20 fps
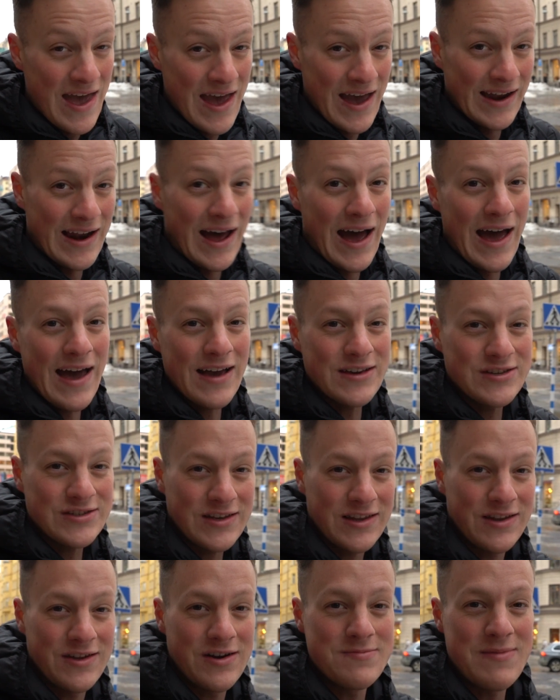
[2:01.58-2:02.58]
And I
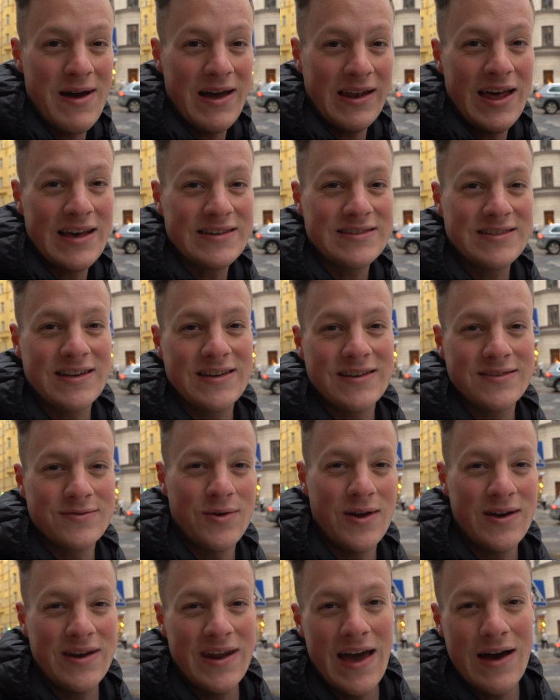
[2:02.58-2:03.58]
actually learned my lesson because
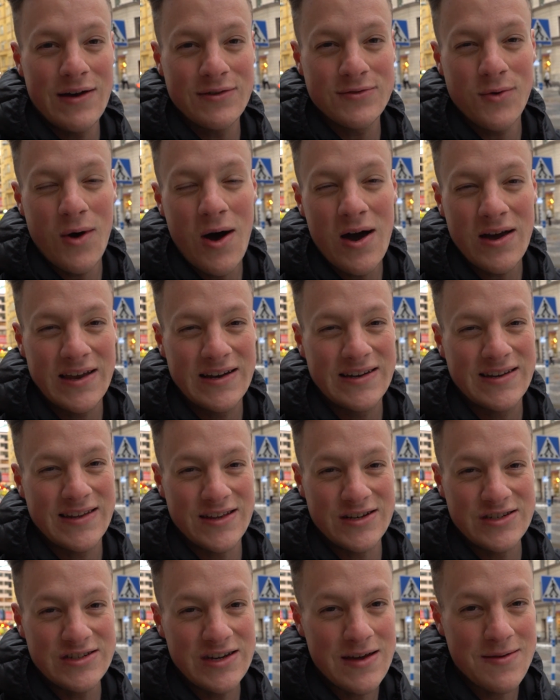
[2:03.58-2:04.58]
one day I was walking to the
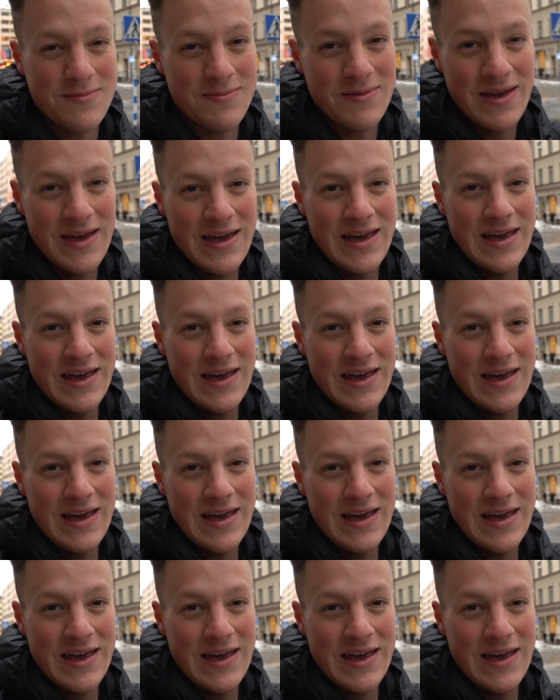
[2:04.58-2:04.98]
gym